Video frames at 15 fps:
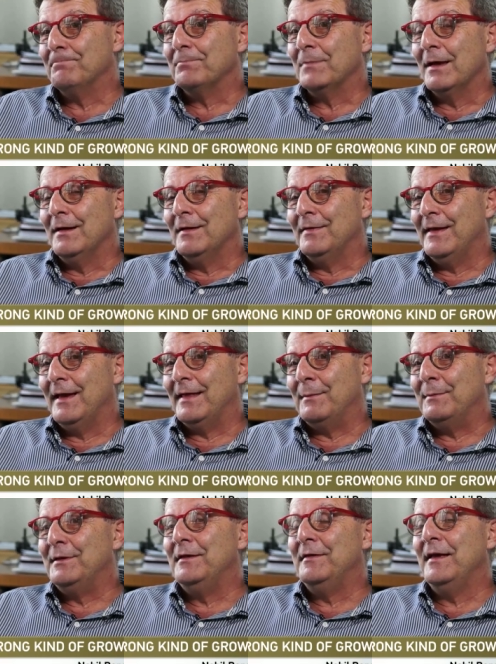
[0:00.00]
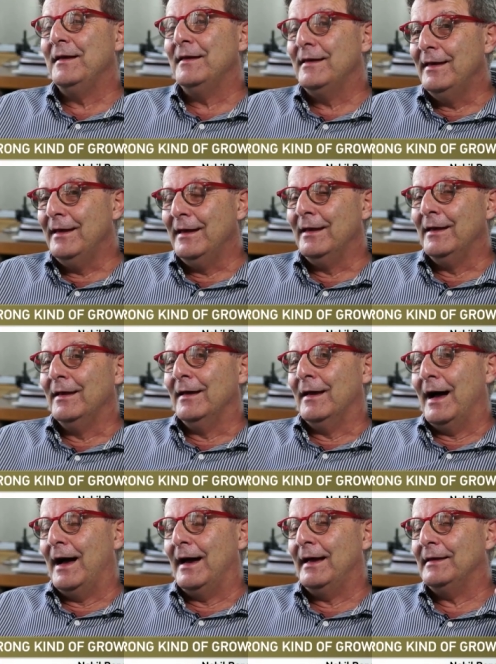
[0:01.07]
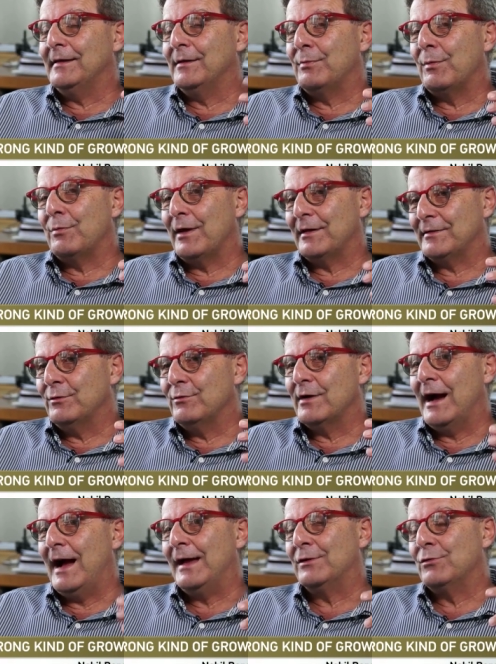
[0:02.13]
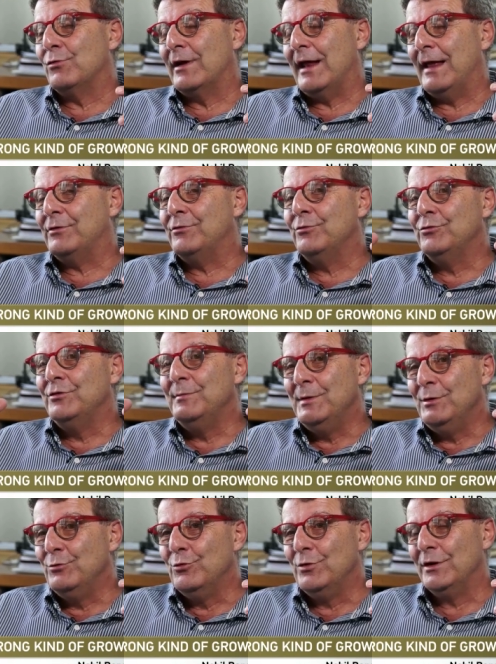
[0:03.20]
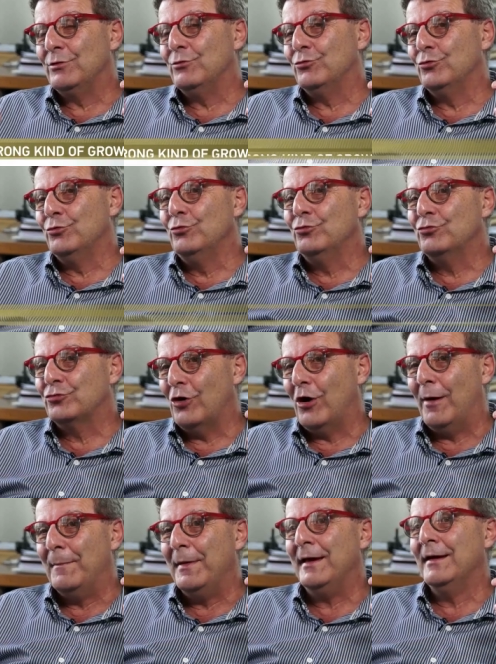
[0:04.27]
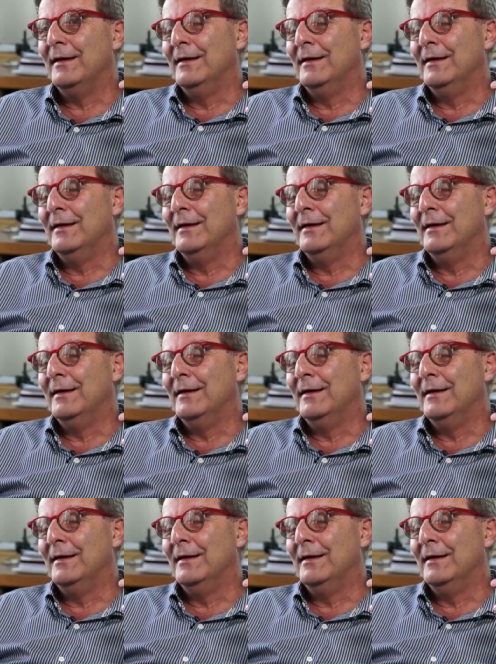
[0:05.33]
With the growth in unemployment, more people from different parts of the city are moving here because there was space.